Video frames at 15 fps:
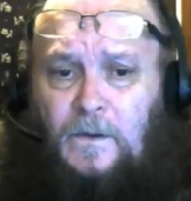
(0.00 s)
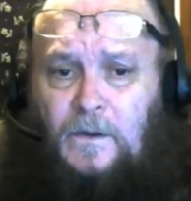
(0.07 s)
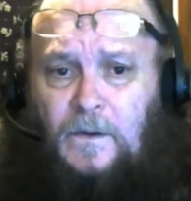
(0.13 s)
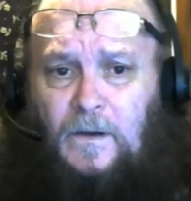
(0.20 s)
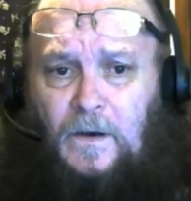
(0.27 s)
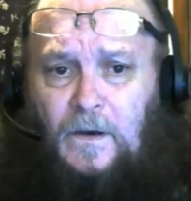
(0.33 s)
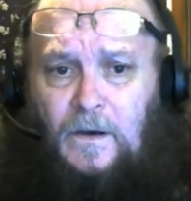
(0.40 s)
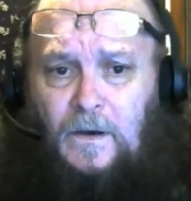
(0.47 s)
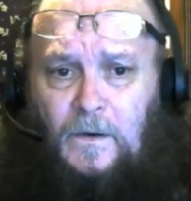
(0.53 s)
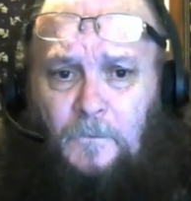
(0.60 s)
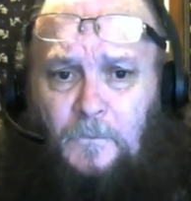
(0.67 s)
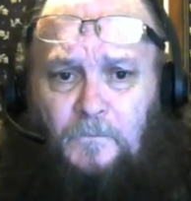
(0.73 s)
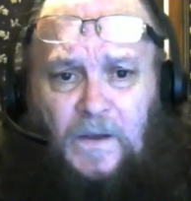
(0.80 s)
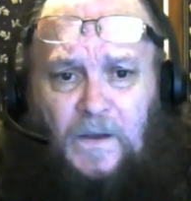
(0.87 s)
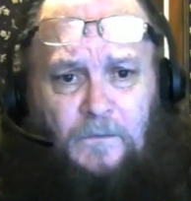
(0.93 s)

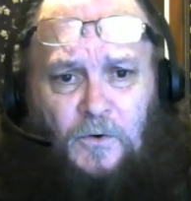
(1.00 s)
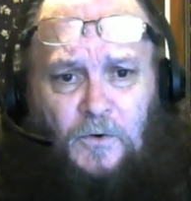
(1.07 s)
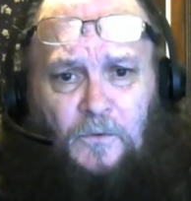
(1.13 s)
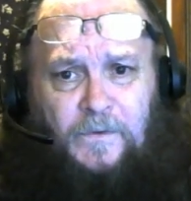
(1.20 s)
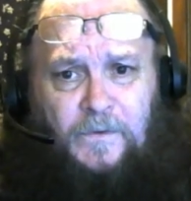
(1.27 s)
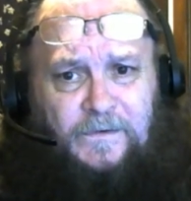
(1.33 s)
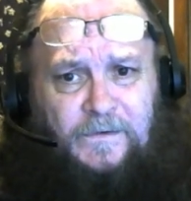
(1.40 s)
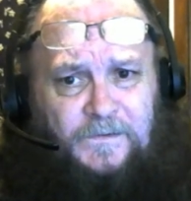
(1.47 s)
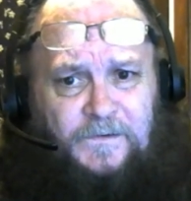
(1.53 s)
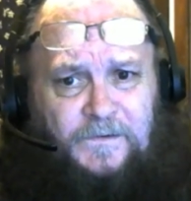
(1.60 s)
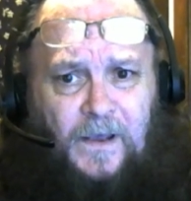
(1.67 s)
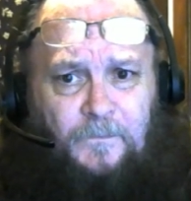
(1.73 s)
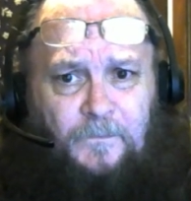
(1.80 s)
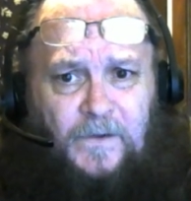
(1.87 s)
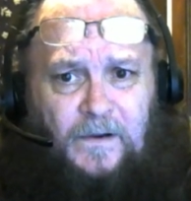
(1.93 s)
I'm always a
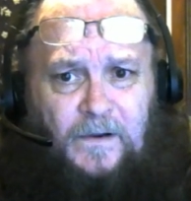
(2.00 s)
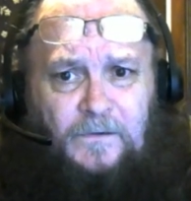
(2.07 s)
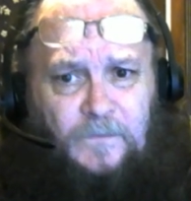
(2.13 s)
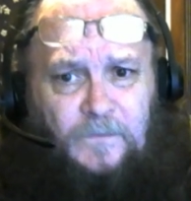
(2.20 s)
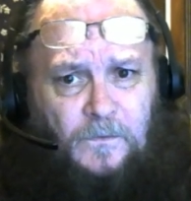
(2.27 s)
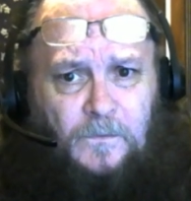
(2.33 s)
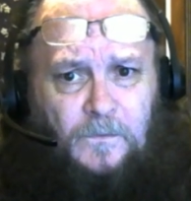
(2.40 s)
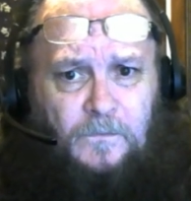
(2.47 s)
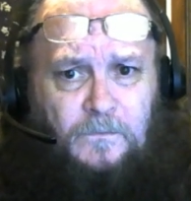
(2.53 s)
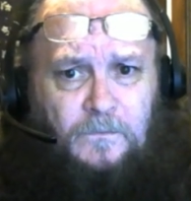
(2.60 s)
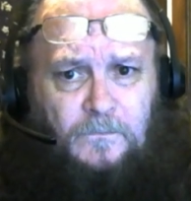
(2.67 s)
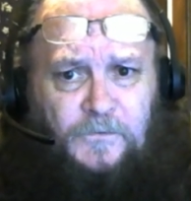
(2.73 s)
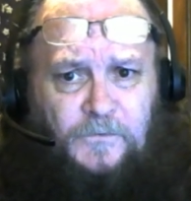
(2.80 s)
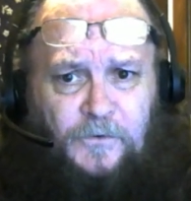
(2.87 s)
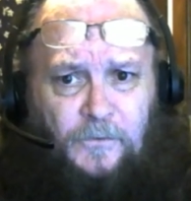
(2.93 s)
skeptic, so
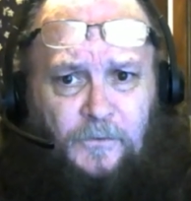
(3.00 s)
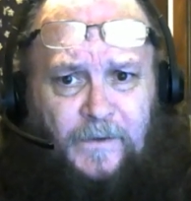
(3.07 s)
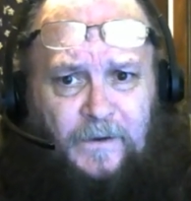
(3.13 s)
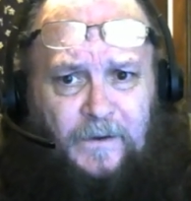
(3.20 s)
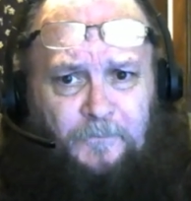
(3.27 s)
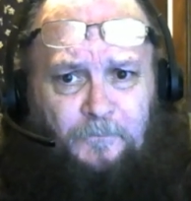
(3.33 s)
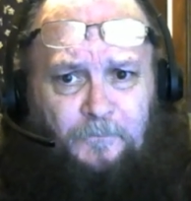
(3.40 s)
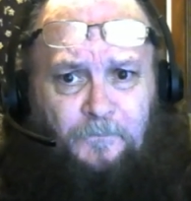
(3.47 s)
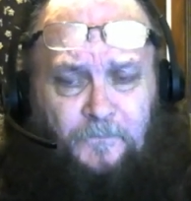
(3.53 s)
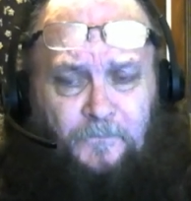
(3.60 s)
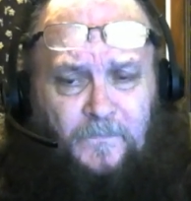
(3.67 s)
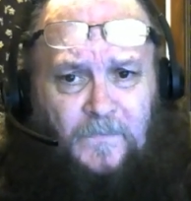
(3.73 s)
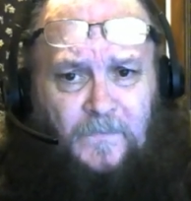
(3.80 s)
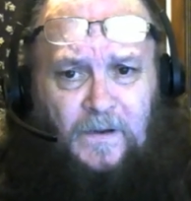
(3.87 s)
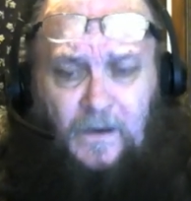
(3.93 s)
show me.
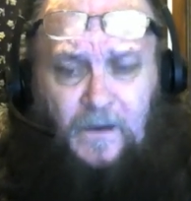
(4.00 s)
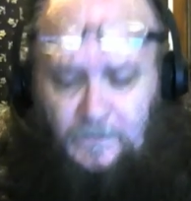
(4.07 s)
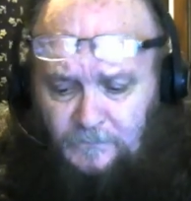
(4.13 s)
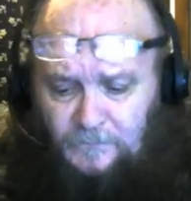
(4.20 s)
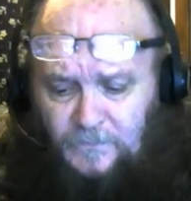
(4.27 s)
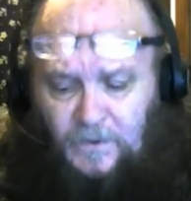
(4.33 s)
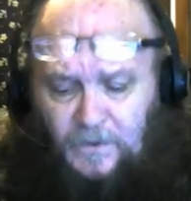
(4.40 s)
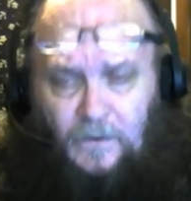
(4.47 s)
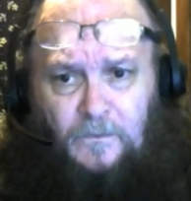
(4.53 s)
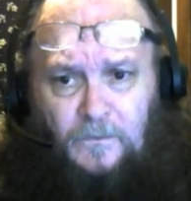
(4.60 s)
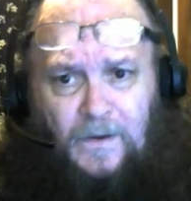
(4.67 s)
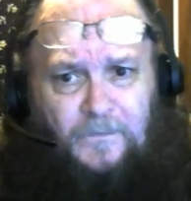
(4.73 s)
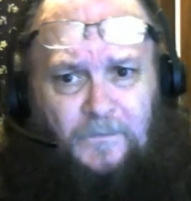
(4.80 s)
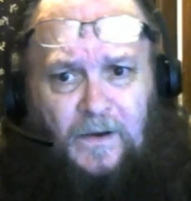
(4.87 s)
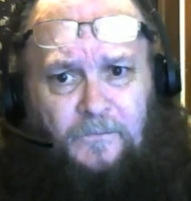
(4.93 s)

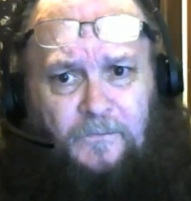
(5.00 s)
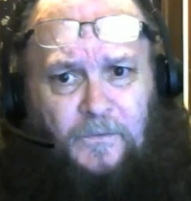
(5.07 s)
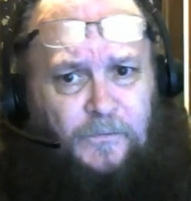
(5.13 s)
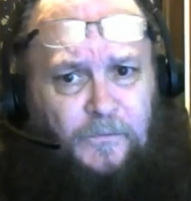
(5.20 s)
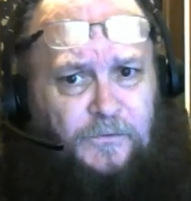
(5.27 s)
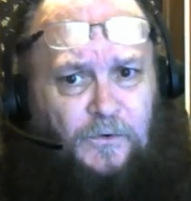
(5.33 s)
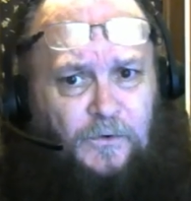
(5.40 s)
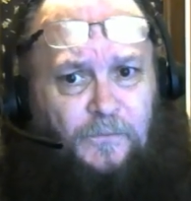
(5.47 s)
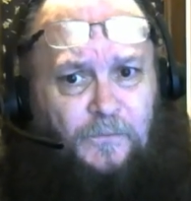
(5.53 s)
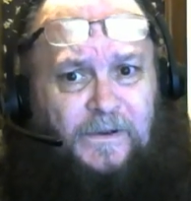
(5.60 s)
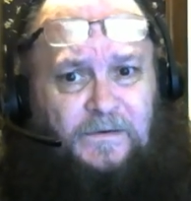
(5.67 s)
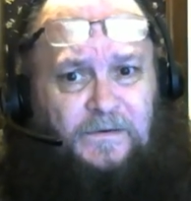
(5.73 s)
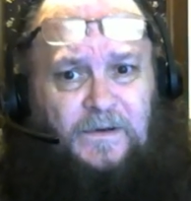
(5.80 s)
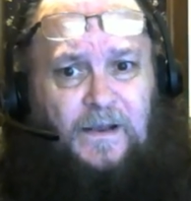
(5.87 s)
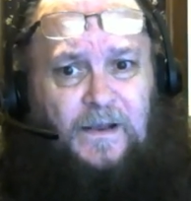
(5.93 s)
I'm not from the show me
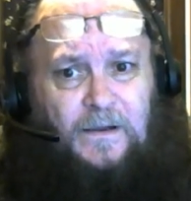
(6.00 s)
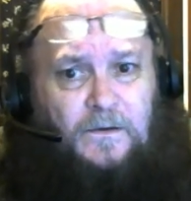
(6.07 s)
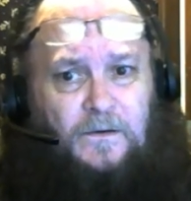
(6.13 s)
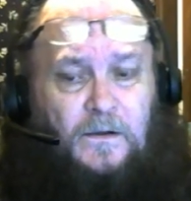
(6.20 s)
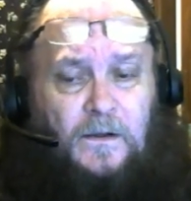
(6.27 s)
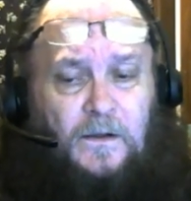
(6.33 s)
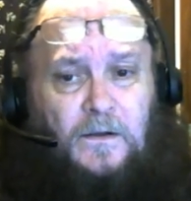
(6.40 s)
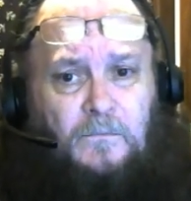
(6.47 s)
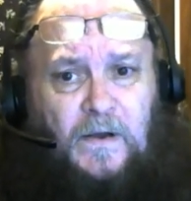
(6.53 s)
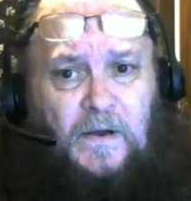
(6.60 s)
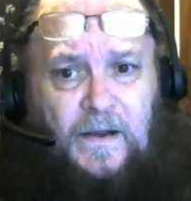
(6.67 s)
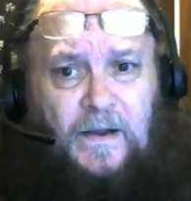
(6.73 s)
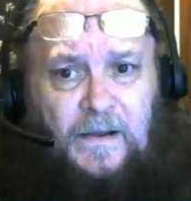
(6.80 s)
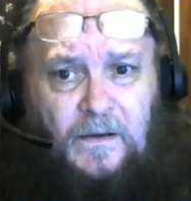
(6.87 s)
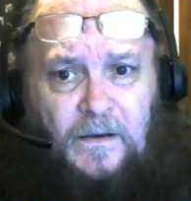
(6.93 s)
state, but
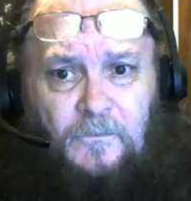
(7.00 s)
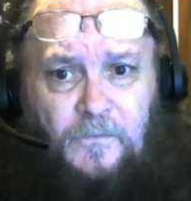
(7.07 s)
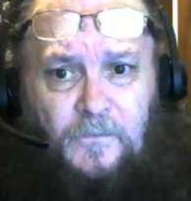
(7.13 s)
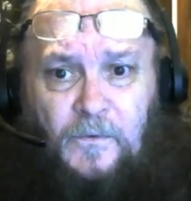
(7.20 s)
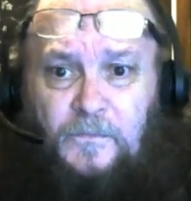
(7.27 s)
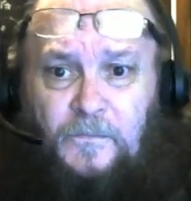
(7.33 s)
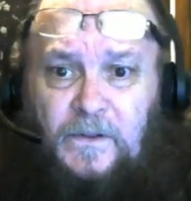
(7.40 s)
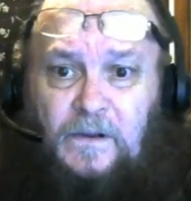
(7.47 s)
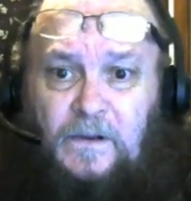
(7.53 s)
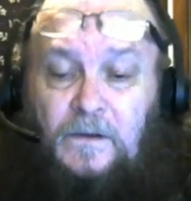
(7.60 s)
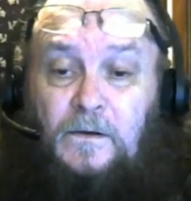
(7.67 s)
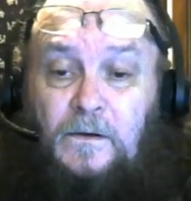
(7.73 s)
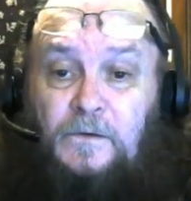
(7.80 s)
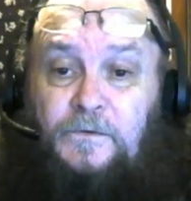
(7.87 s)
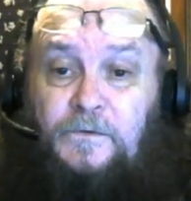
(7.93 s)
I am from the
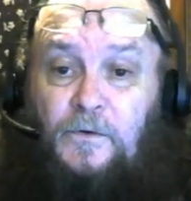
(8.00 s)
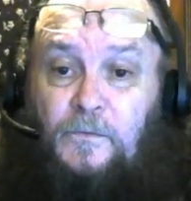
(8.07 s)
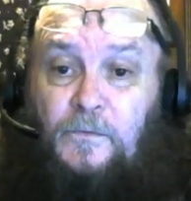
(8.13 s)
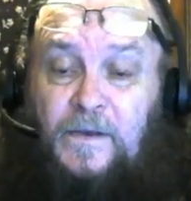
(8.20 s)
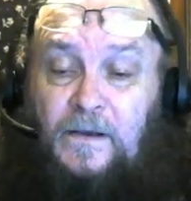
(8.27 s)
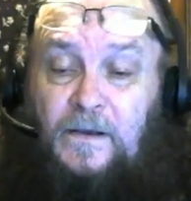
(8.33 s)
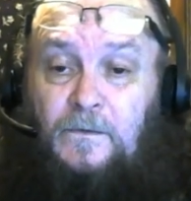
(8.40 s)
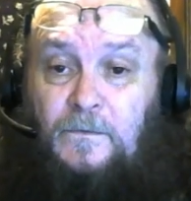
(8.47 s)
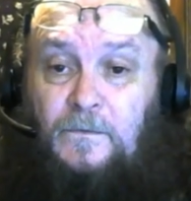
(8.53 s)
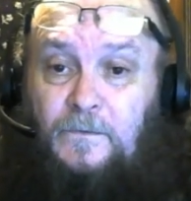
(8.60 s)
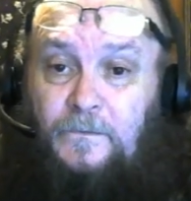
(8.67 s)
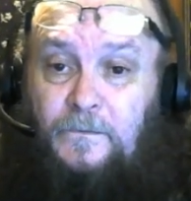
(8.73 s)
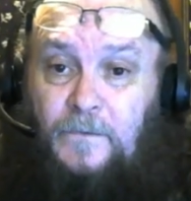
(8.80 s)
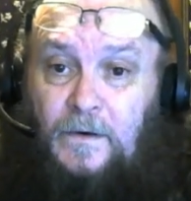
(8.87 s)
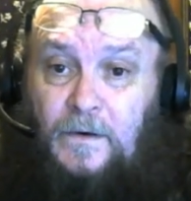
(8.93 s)
show me
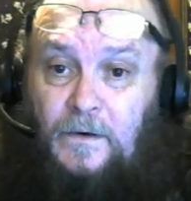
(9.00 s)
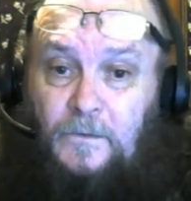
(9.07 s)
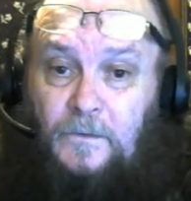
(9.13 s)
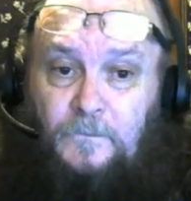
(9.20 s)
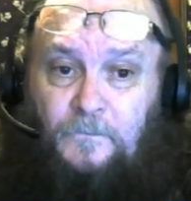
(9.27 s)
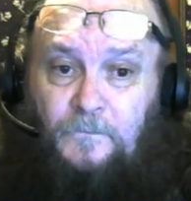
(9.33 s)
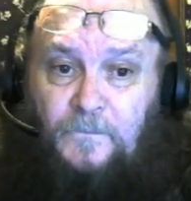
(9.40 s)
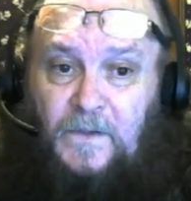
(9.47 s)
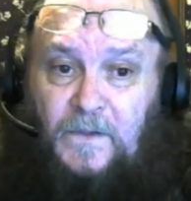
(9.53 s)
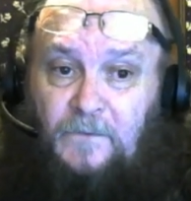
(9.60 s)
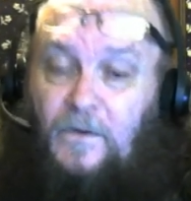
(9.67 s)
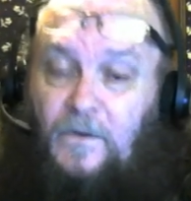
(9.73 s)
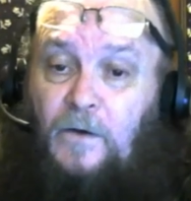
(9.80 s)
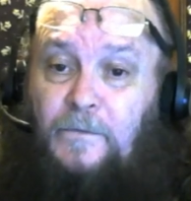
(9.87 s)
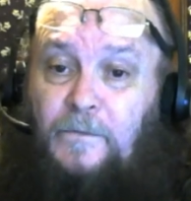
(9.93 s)
uh,
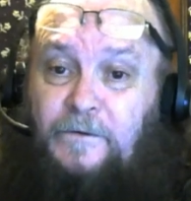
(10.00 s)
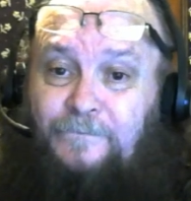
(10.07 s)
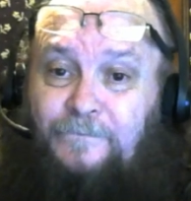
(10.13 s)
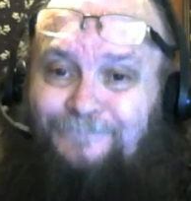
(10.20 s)
environment.